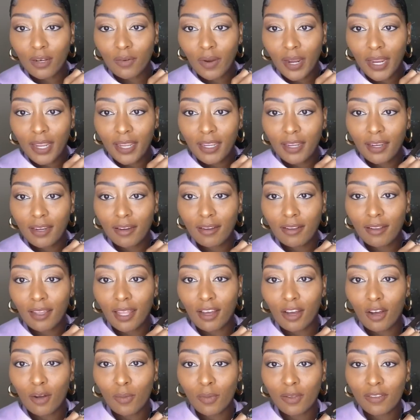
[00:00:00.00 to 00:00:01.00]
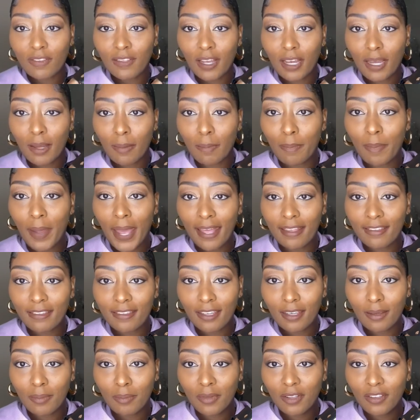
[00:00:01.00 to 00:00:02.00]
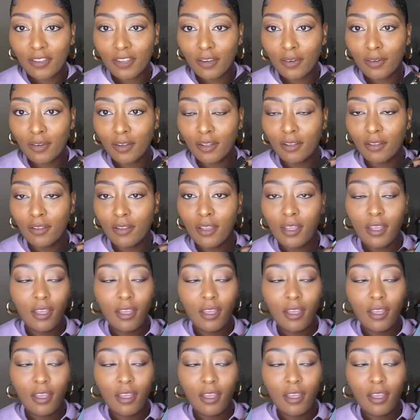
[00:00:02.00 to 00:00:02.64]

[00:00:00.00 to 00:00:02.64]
here, like almost like a basket material.